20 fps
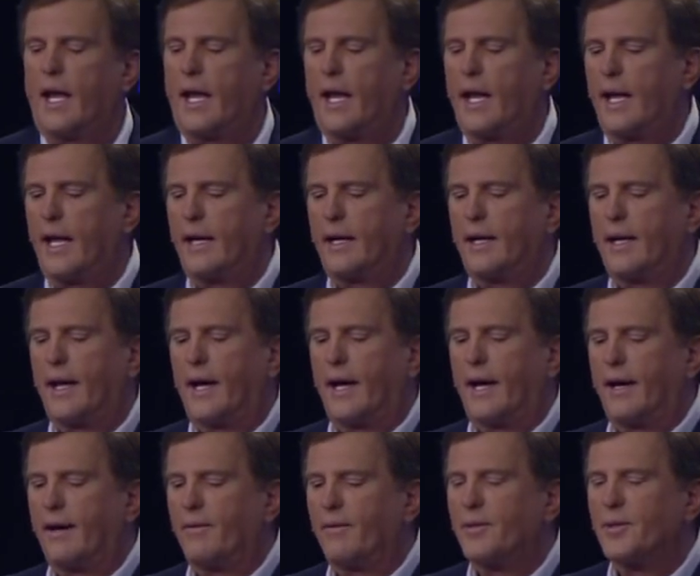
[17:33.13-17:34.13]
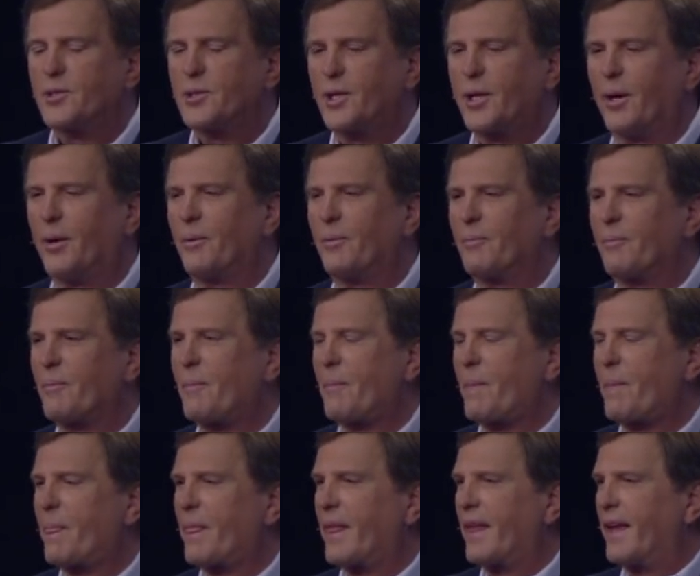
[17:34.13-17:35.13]
And uh, so,
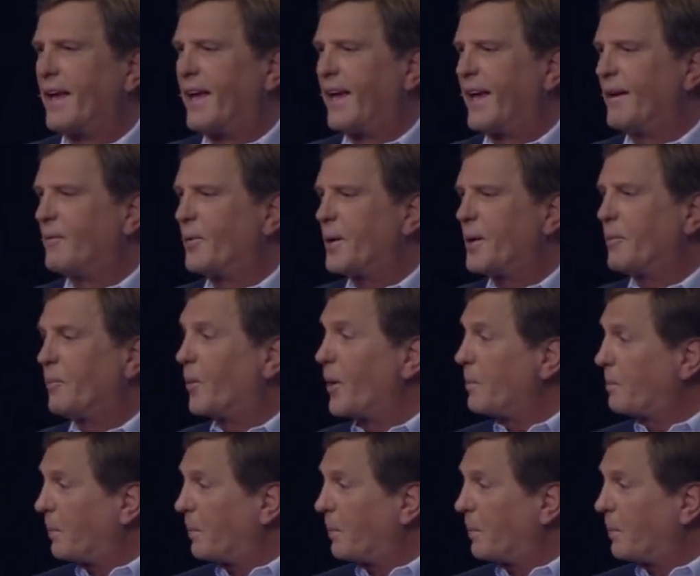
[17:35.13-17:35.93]
and we, we